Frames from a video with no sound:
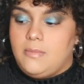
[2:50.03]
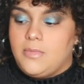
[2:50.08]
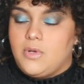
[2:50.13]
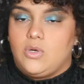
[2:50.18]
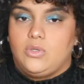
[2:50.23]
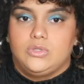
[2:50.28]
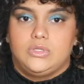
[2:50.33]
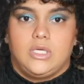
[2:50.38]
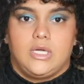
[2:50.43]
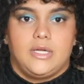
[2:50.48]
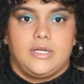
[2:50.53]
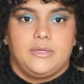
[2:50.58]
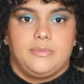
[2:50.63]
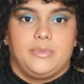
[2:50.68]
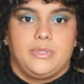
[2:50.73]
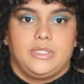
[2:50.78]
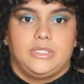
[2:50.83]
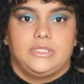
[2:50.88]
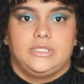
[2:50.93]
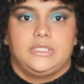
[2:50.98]
cold-hearted
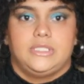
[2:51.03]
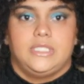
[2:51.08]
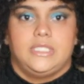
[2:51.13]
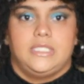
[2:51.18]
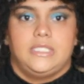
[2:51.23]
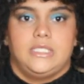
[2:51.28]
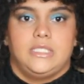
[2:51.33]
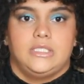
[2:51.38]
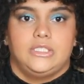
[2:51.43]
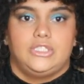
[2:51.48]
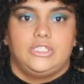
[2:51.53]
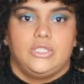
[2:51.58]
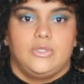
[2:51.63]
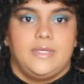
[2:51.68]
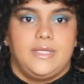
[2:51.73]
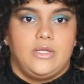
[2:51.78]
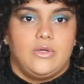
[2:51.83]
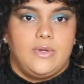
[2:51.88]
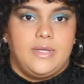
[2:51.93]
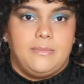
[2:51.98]
person, showing
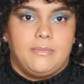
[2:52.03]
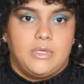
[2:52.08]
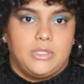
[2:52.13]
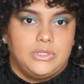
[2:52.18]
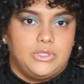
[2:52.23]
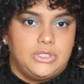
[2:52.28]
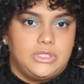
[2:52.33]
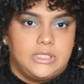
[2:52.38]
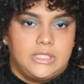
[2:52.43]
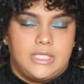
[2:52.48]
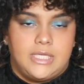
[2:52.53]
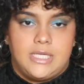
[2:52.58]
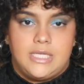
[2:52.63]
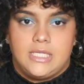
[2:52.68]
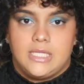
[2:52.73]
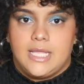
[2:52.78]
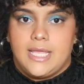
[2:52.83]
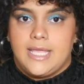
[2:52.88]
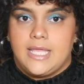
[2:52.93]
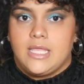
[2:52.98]
no emotion,
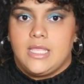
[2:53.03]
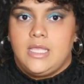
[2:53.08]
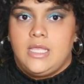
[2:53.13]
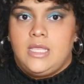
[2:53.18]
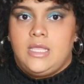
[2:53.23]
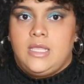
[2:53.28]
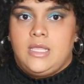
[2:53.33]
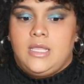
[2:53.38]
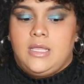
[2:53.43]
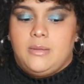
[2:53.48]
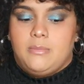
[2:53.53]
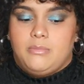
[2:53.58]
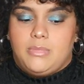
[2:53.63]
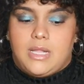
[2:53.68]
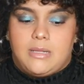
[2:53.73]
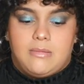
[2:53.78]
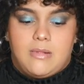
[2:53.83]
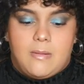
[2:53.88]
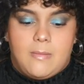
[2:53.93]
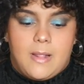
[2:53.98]
like blah
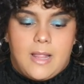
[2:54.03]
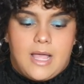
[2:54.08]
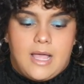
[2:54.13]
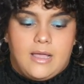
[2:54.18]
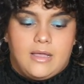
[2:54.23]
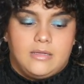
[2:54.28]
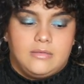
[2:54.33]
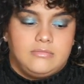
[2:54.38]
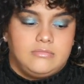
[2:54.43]
blah blah.